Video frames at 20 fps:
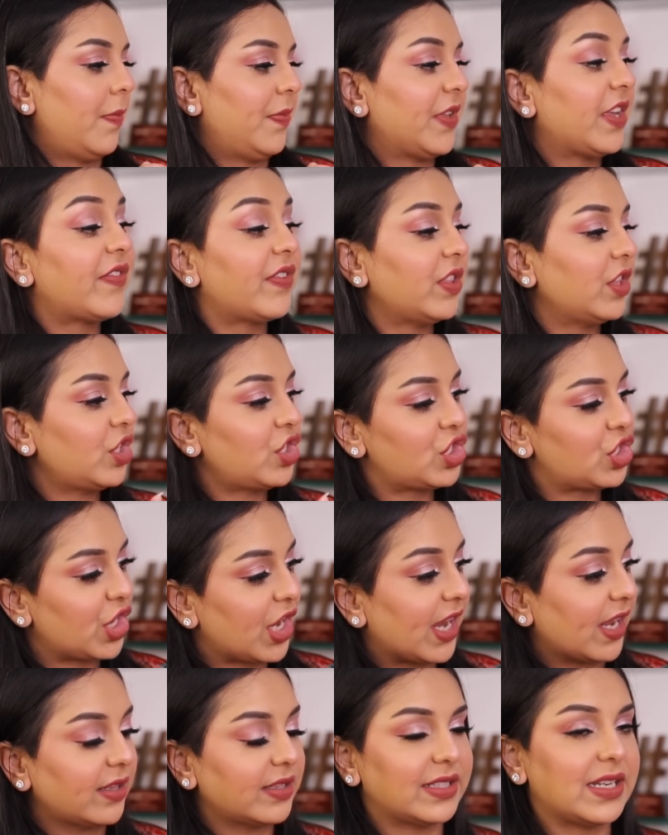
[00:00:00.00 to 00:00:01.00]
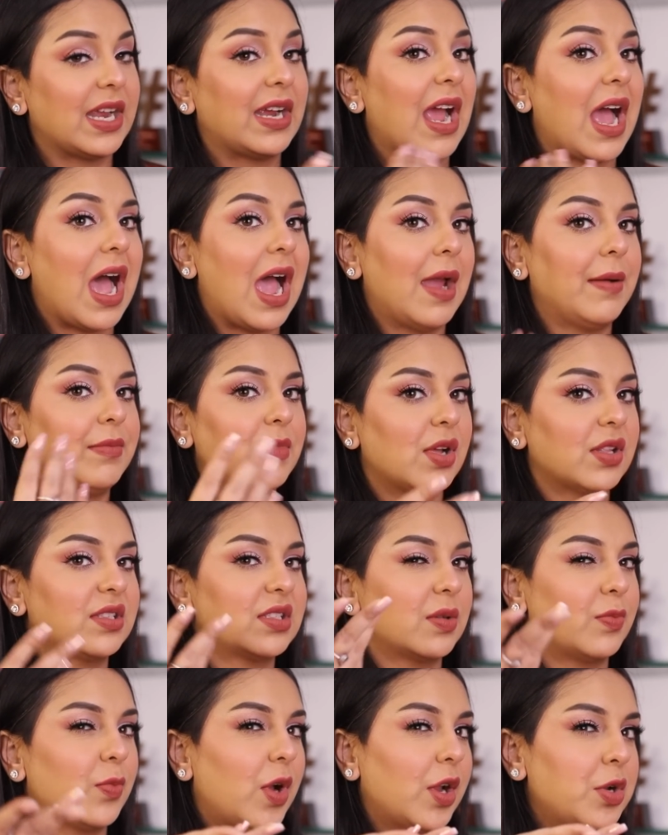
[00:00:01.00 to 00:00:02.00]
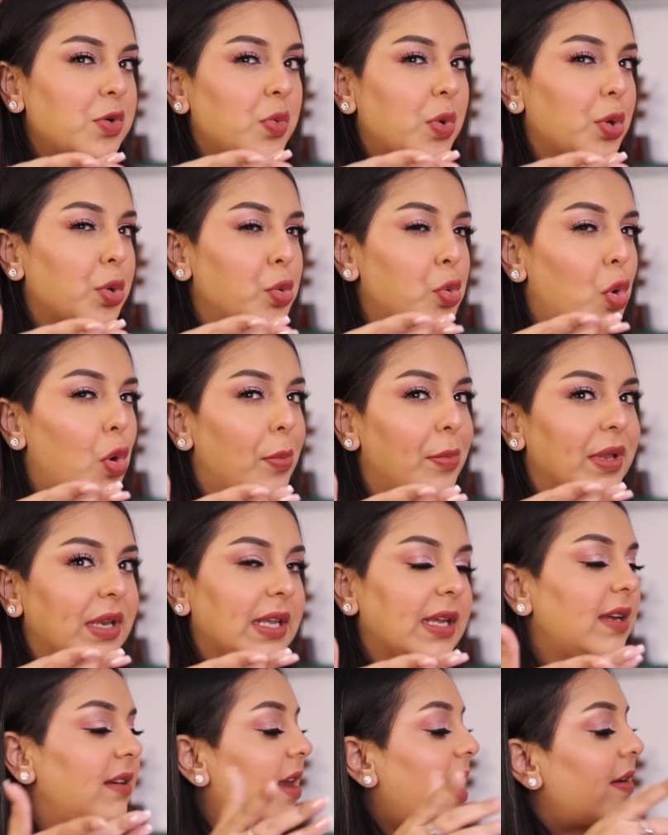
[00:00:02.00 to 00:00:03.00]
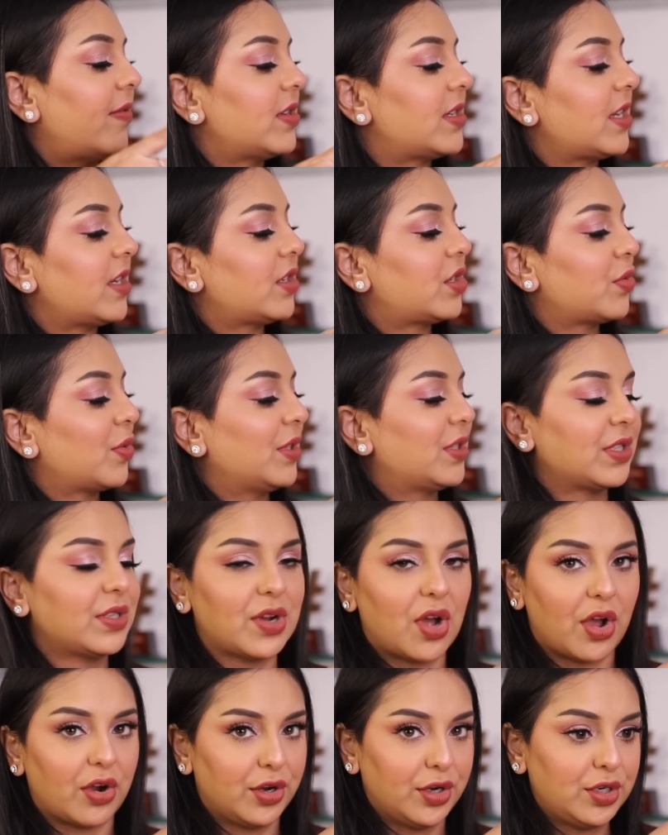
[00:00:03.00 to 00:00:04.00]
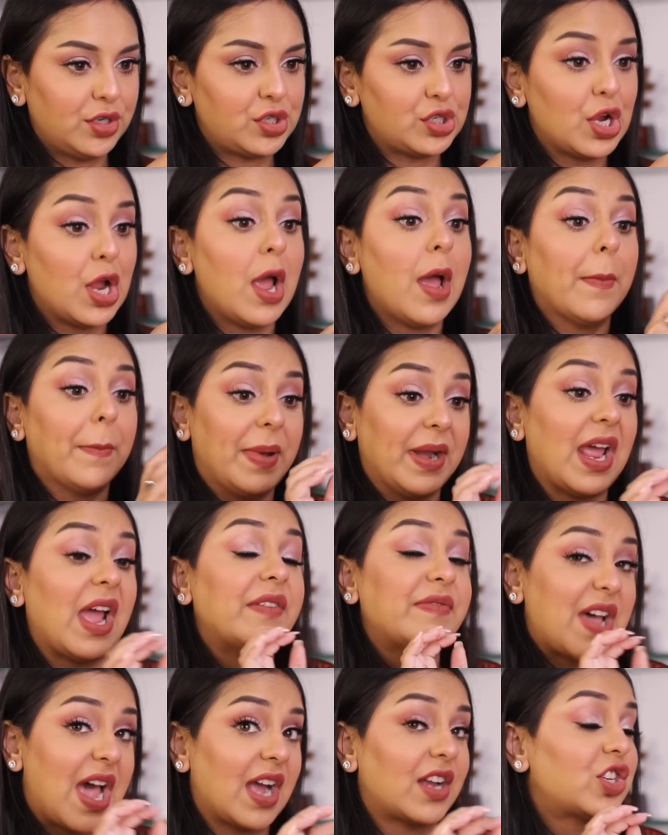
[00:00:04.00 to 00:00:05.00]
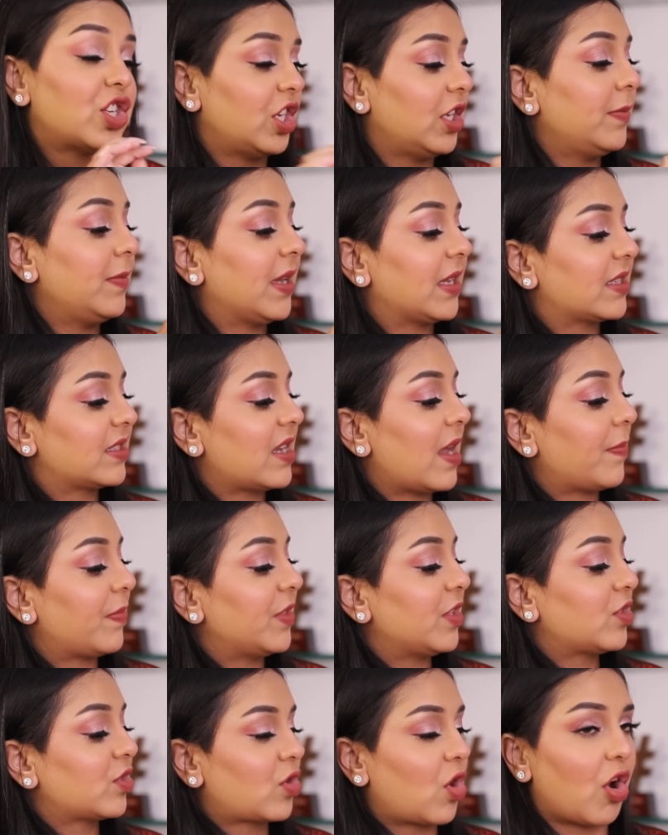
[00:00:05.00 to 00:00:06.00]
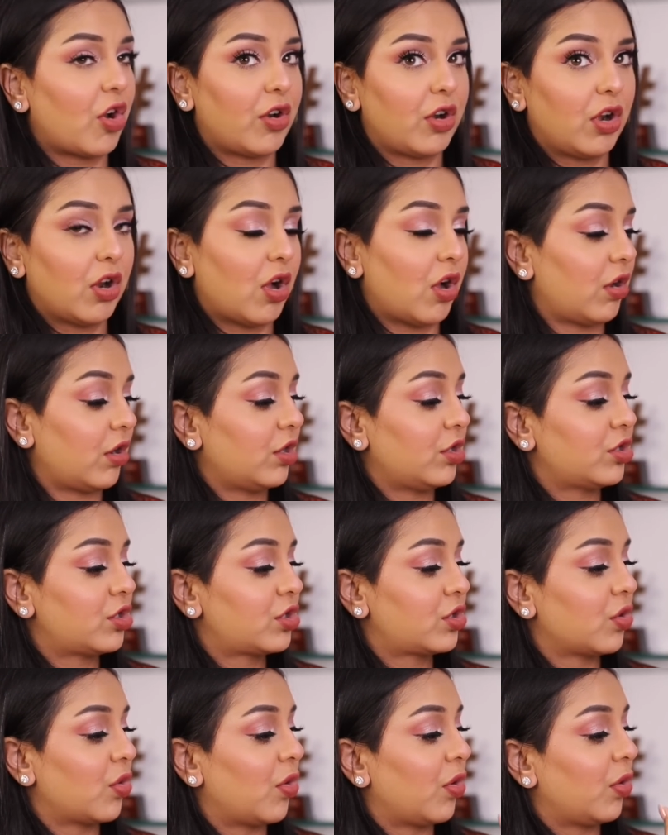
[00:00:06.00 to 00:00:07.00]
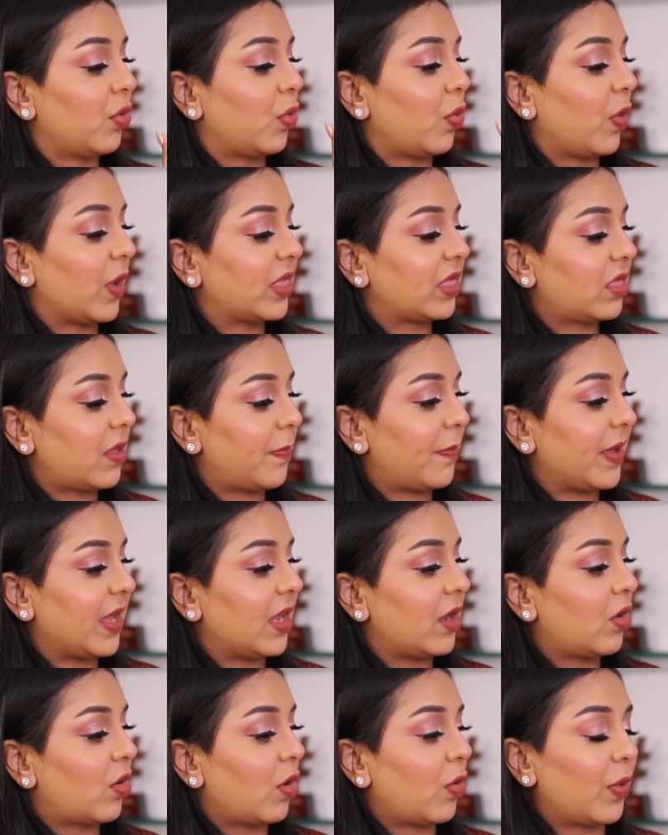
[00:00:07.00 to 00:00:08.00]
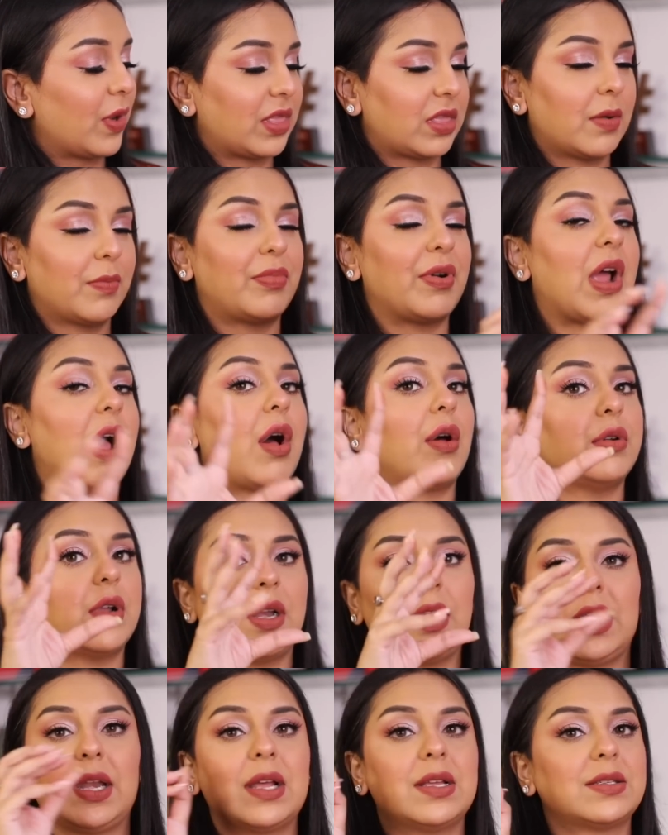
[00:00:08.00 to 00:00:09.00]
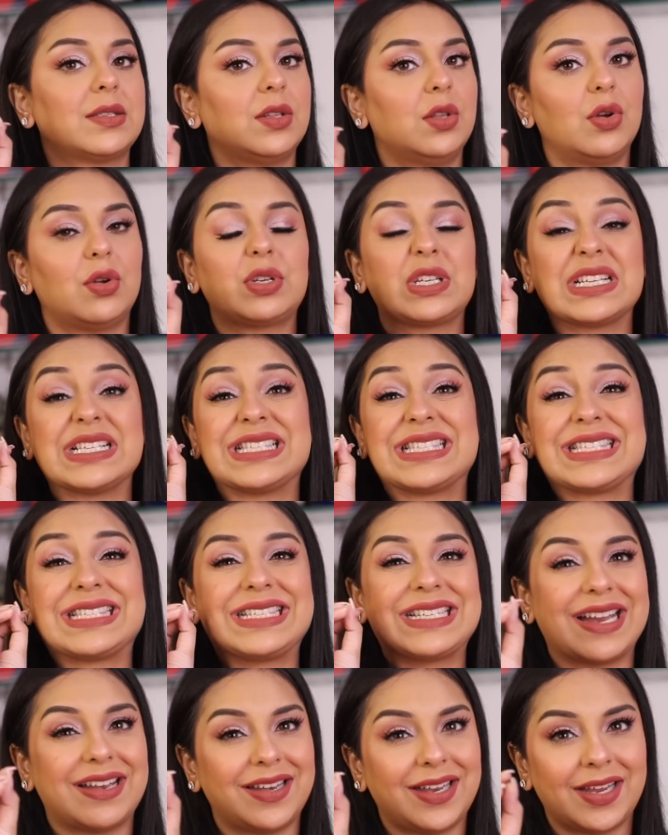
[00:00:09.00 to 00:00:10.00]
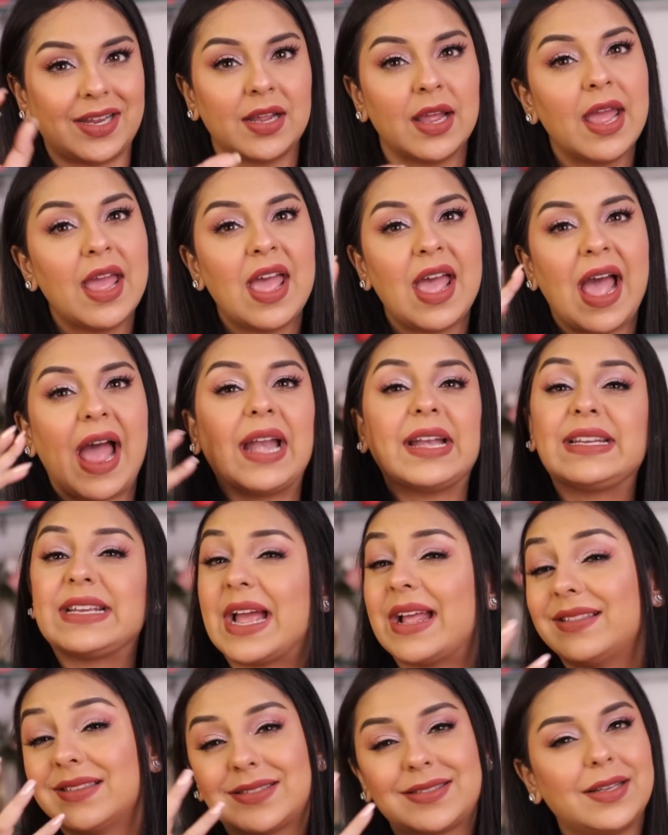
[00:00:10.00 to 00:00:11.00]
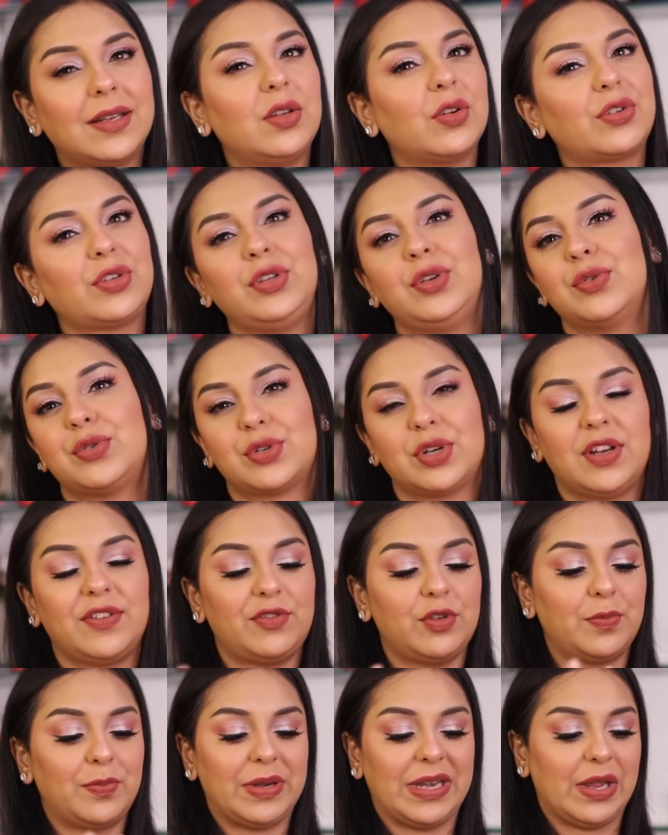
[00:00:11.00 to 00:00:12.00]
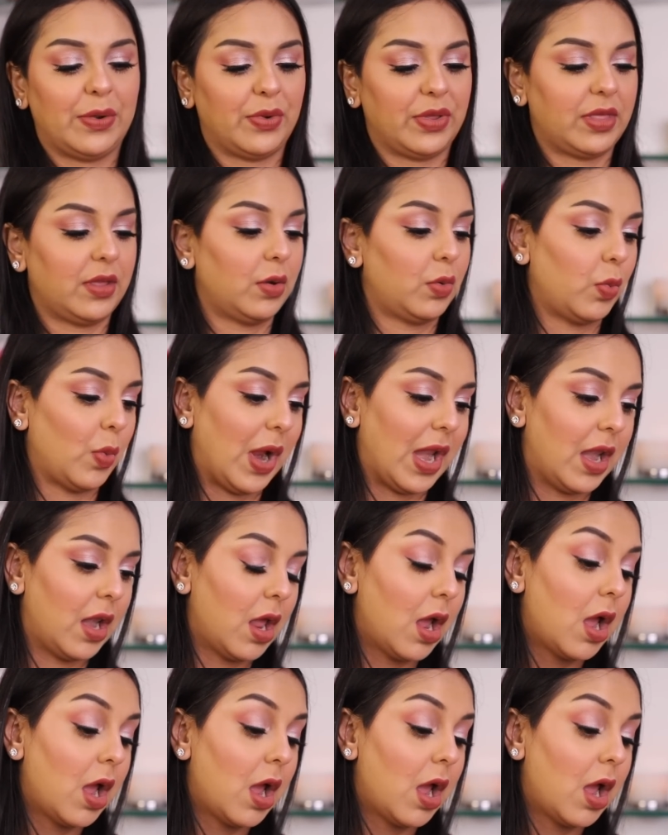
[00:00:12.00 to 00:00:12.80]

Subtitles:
Even the shades, like, I'm not someone who would normally gravitate towards an orange, but I've actually mixed up this coral orange tone with the pink or with the brown, and it has looked stunning and can still look neutral if you play with it well.